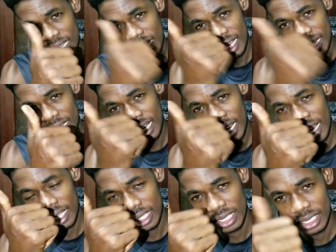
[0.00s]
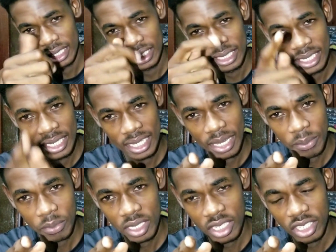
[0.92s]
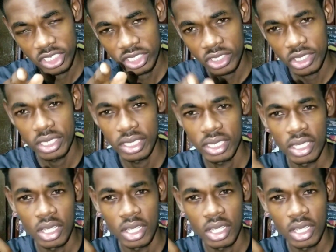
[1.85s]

and like. DM Nation